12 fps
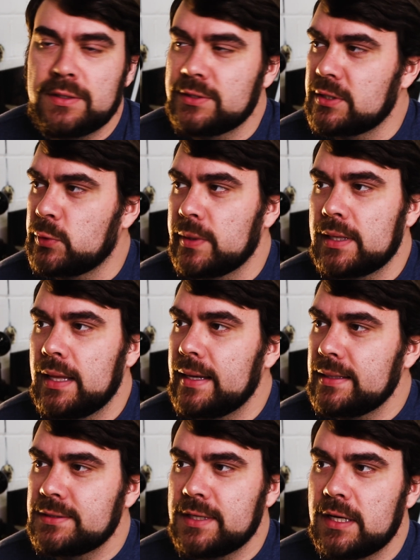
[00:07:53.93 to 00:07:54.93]
Just a quick
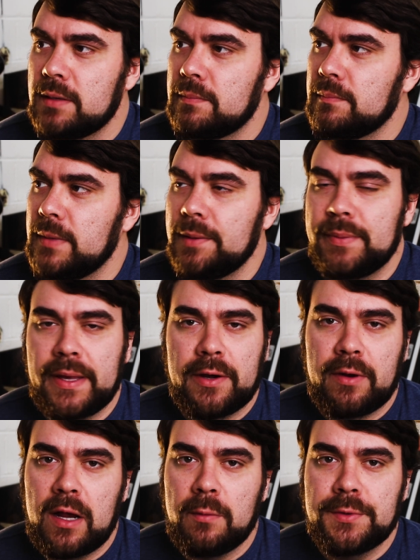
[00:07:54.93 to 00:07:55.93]
lighting setup, me playing
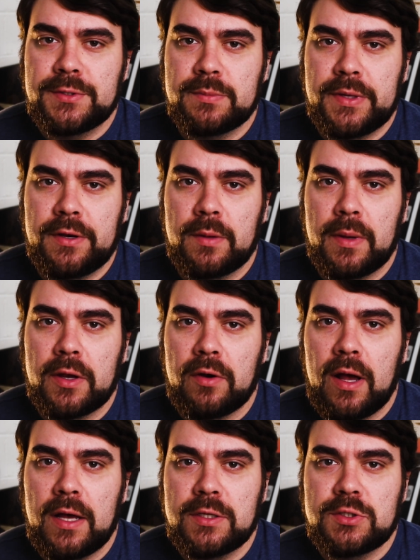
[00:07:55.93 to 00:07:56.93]
around with some gear in my
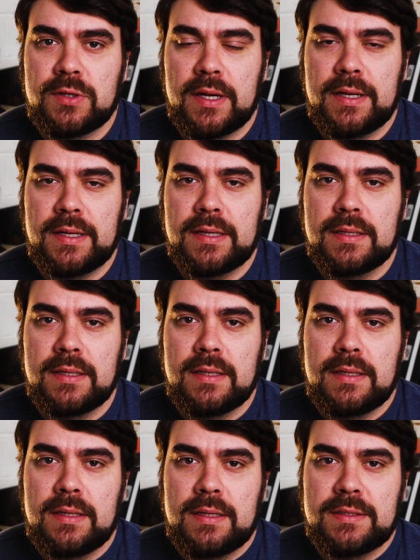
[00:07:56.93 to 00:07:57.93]
garage, trying to
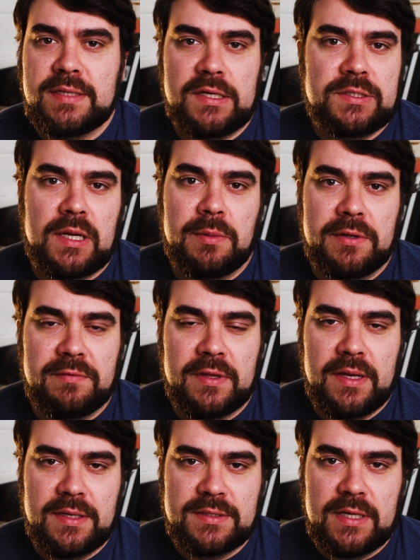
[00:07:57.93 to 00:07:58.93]
test a couple different
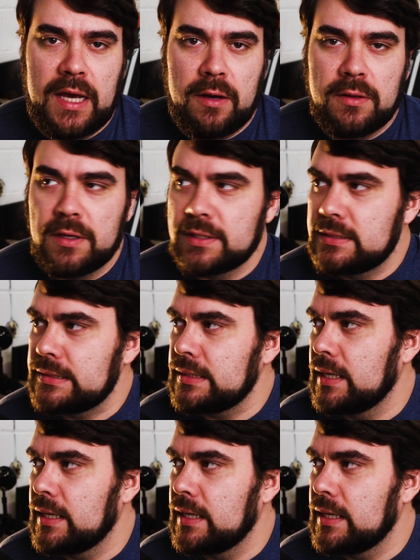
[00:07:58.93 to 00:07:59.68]
things, see how it looks.